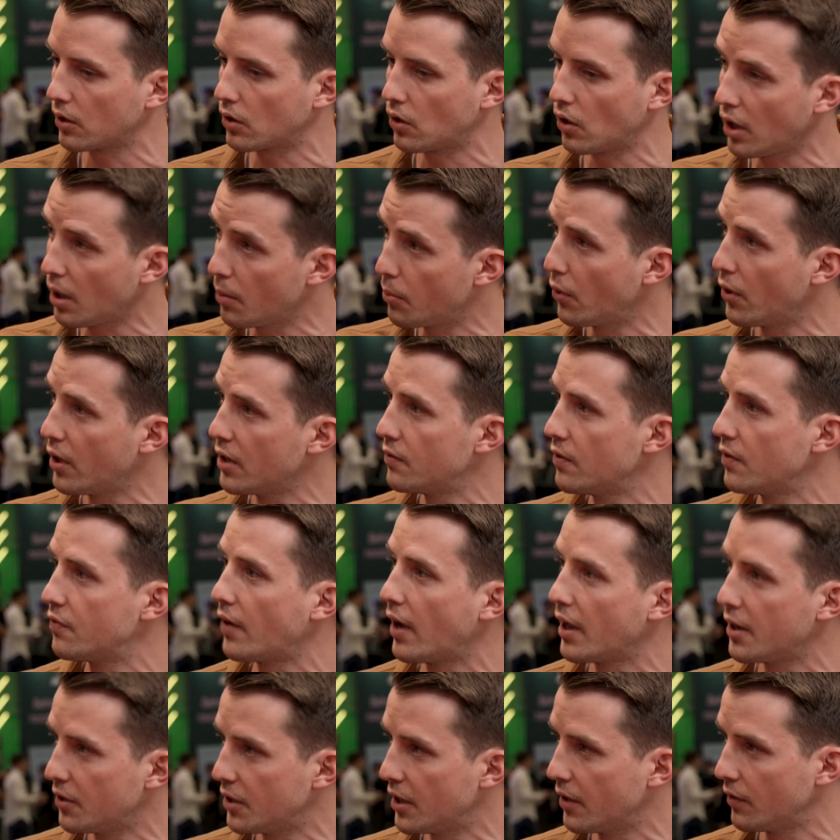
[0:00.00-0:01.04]
collaborate with
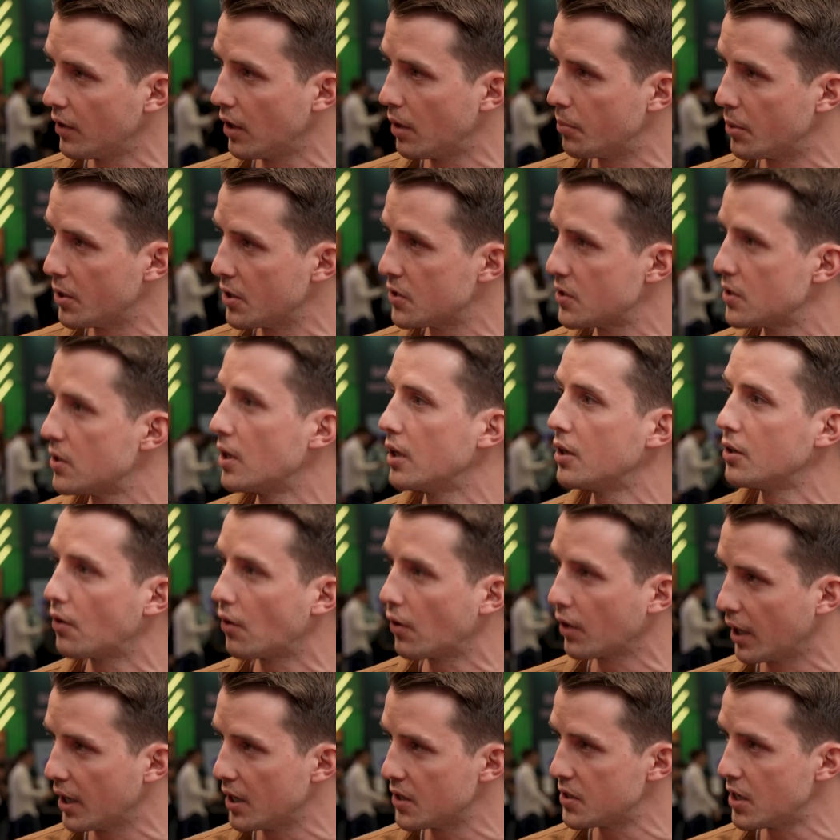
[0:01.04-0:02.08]
other developers in your
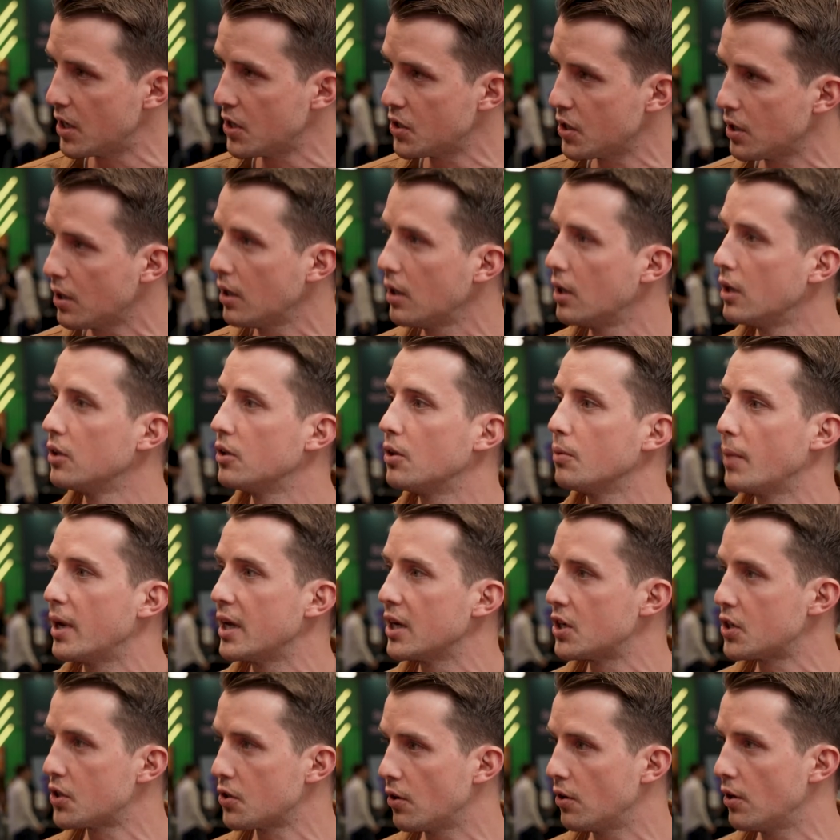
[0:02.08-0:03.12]
organization to
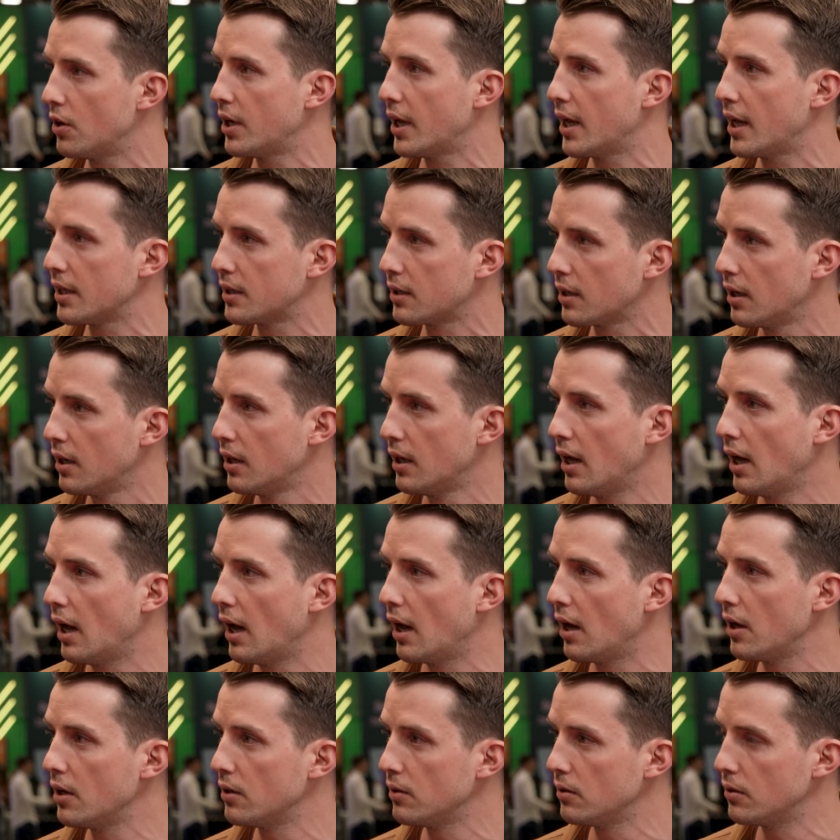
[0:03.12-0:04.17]
make sure that
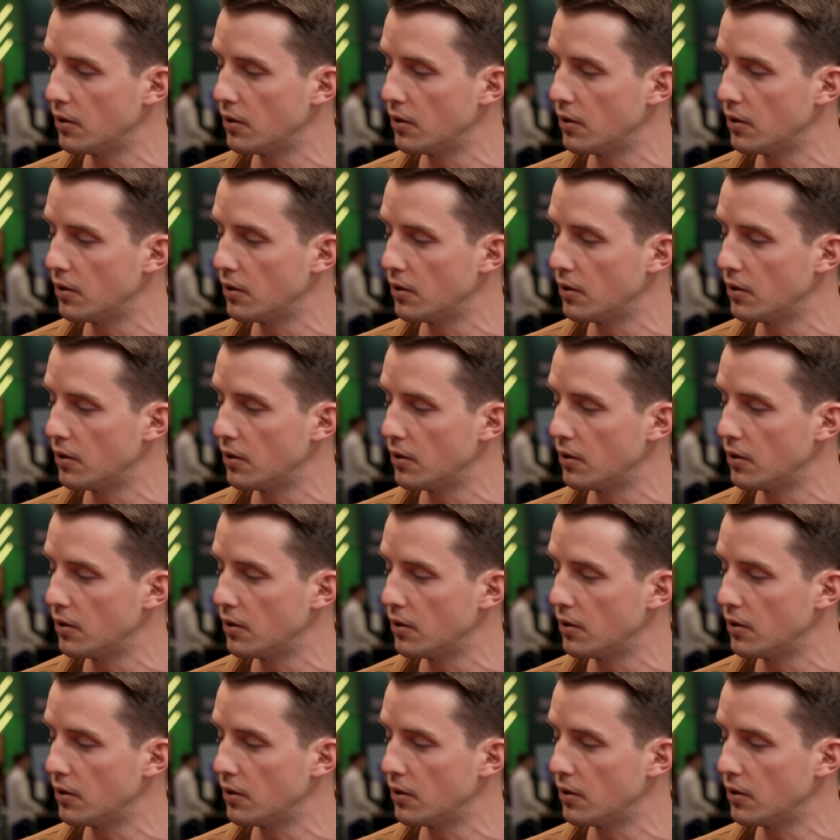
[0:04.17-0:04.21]
uh,